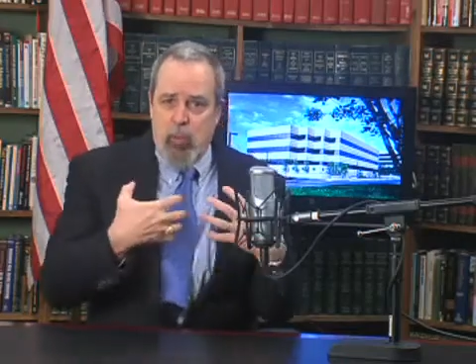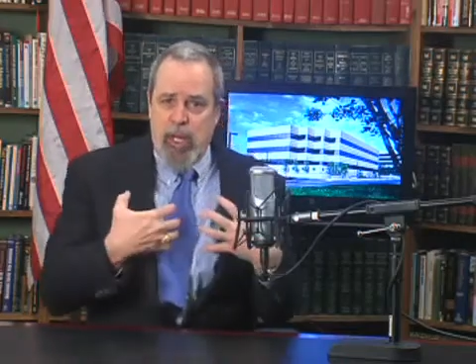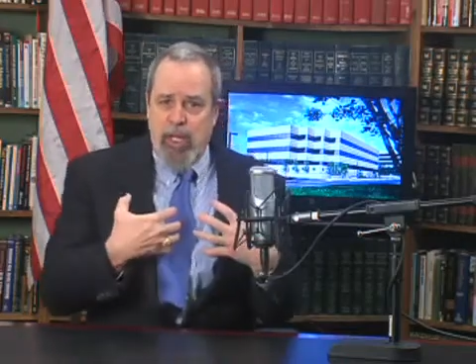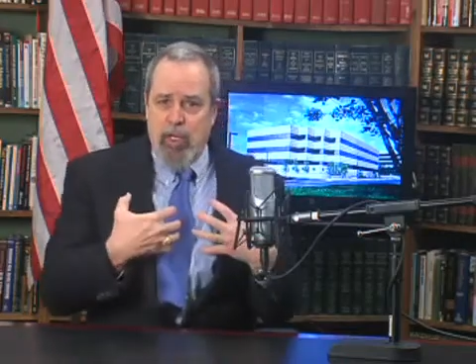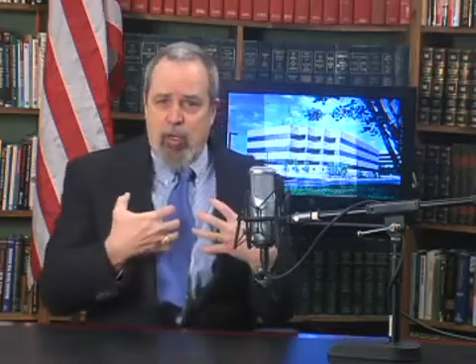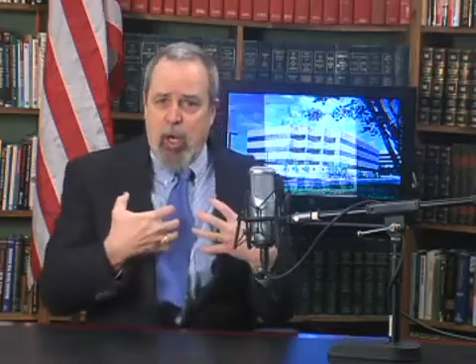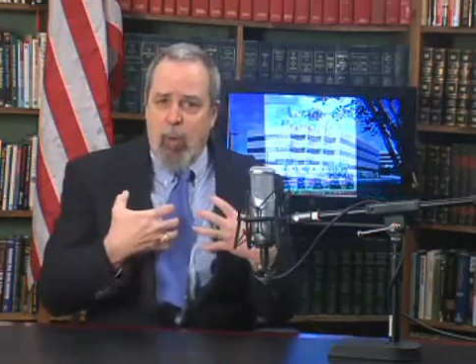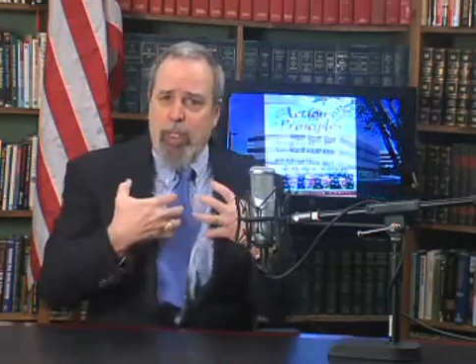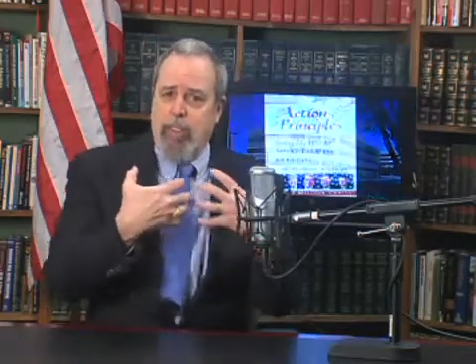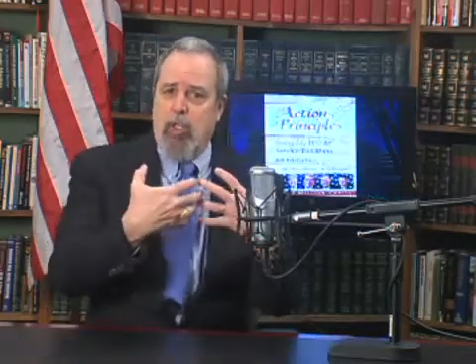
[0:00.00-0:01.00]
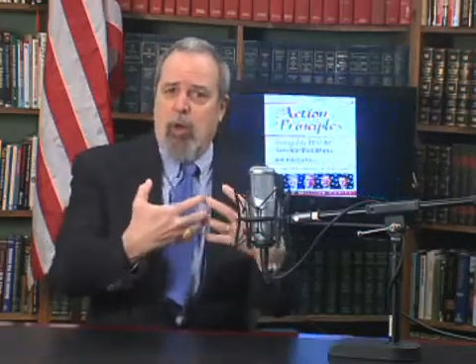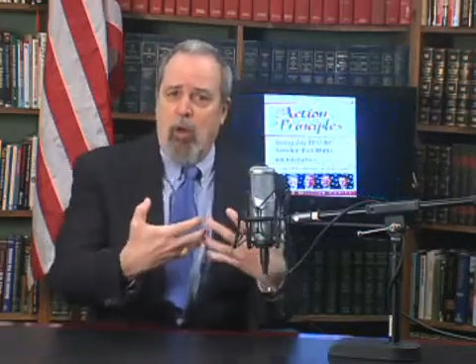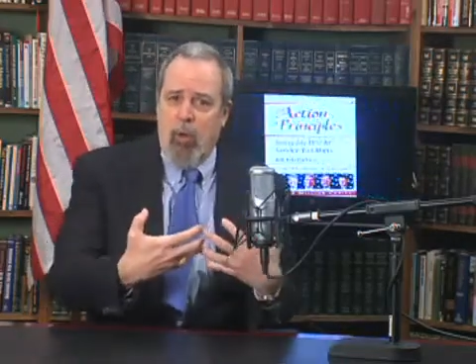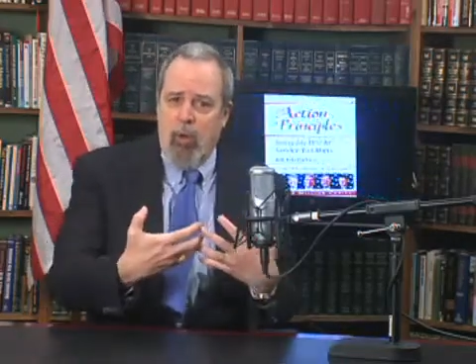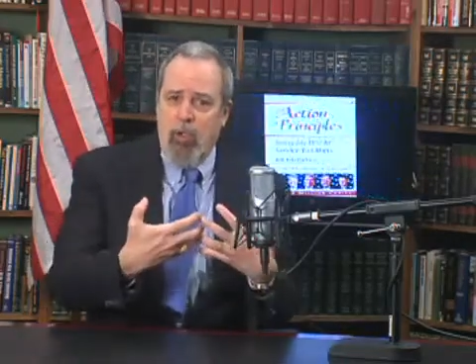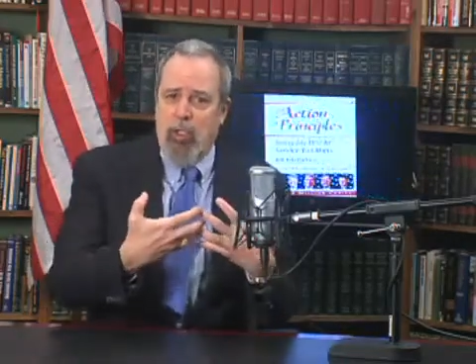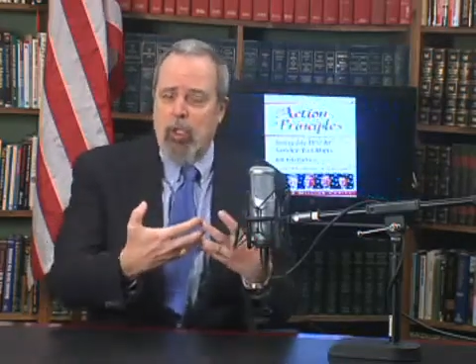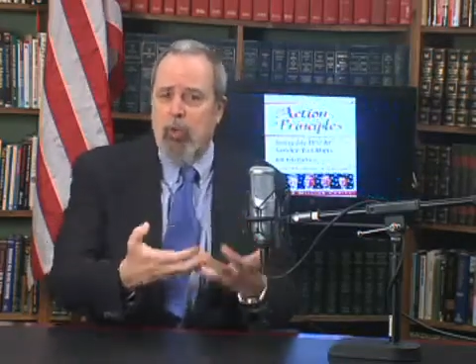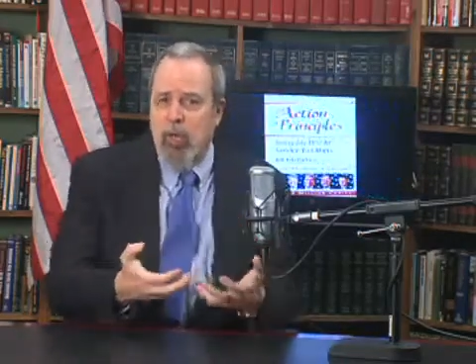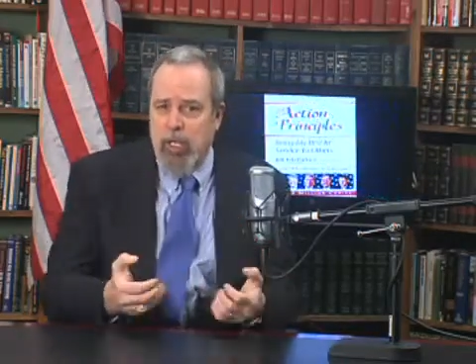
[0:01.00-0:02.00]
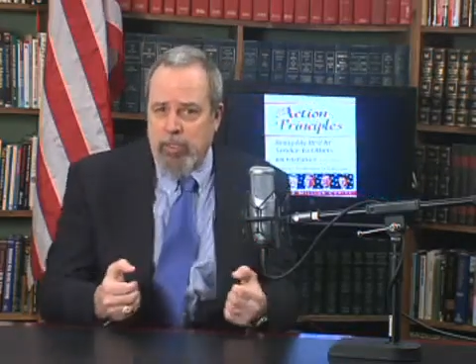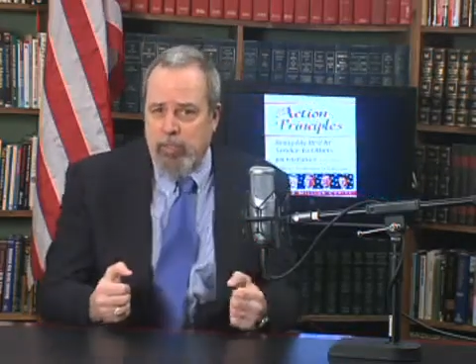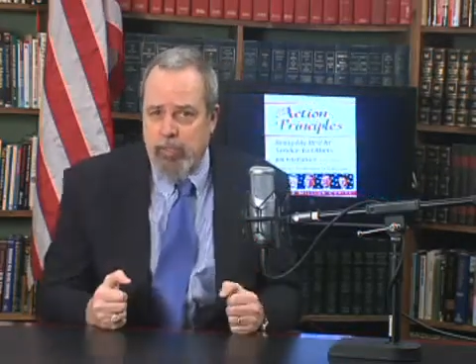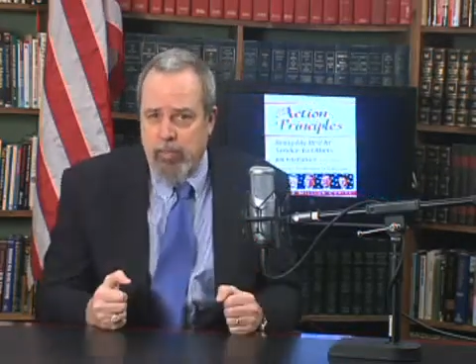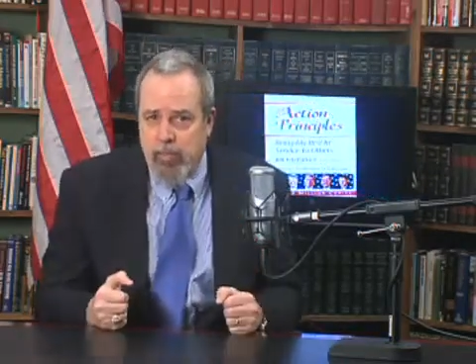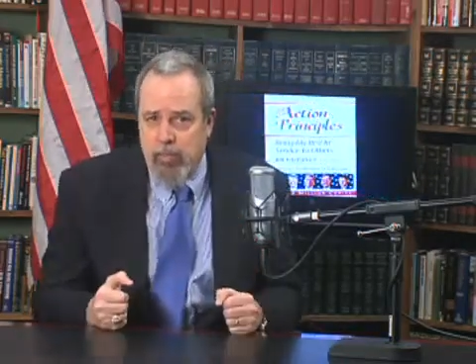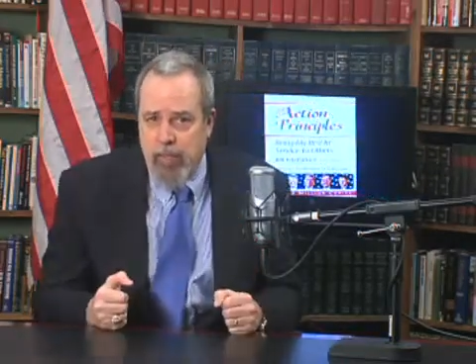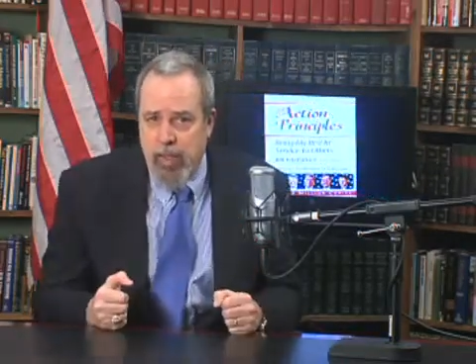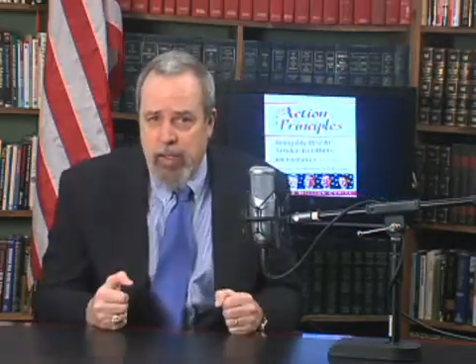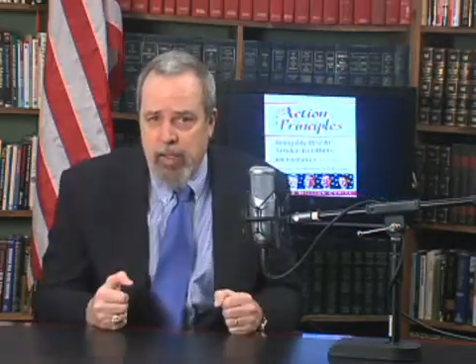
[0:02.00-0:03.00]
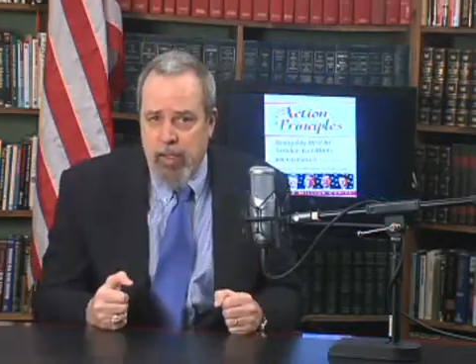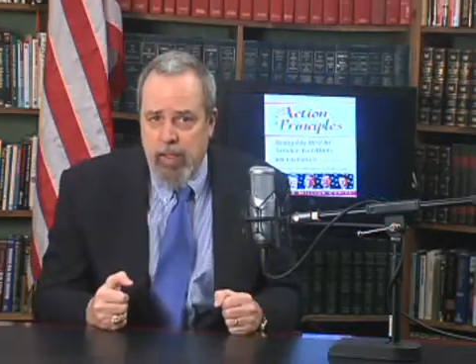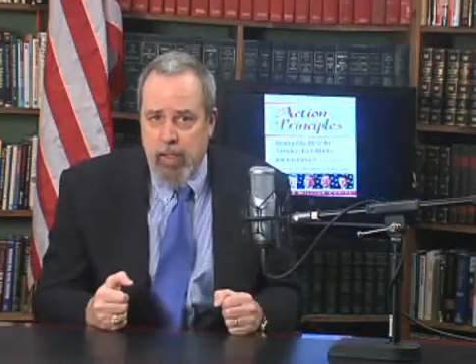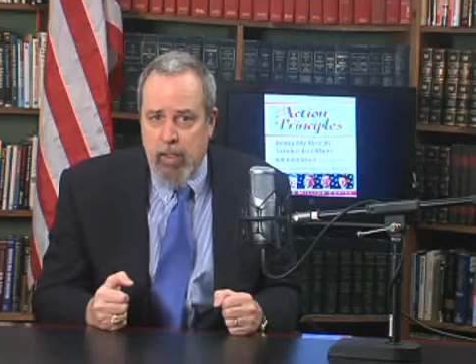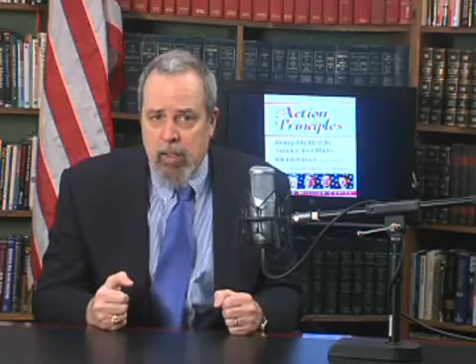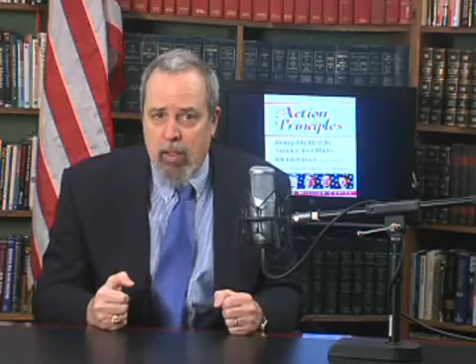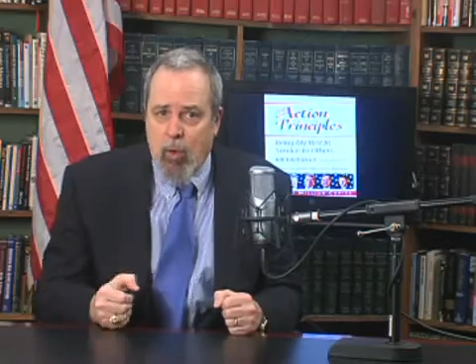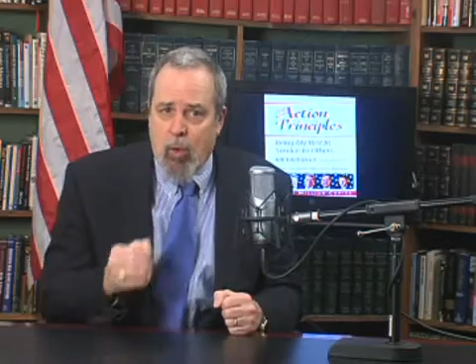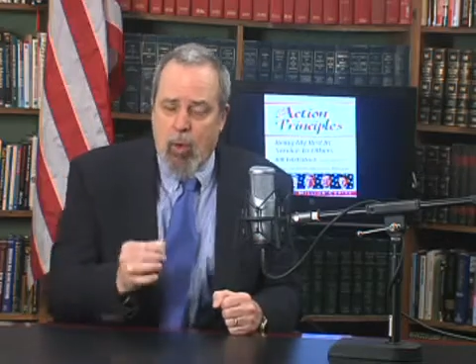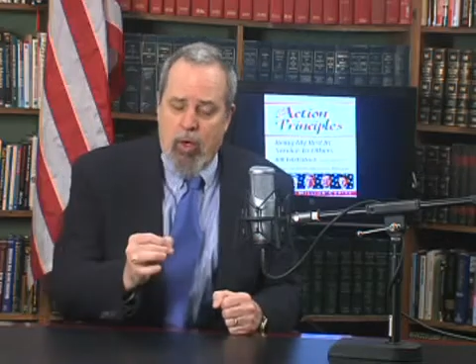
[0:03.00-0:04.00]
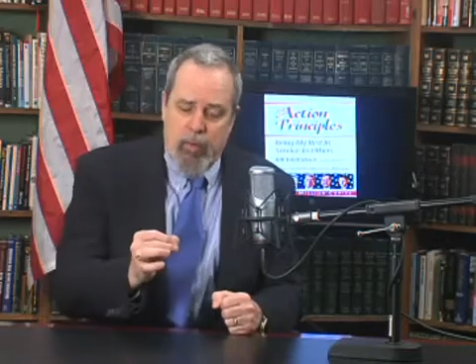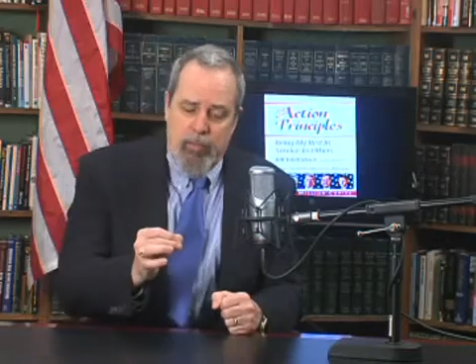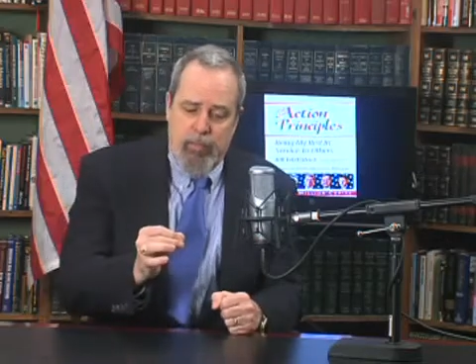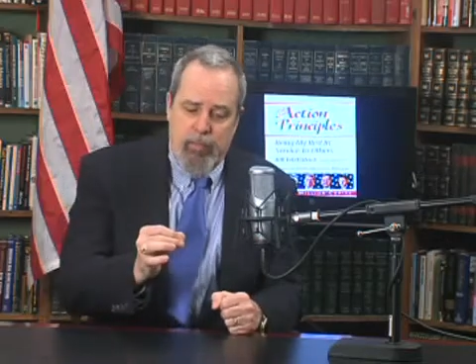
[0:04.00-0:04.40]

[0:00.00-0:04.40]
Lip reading: where you're going to hold a grudge? Or,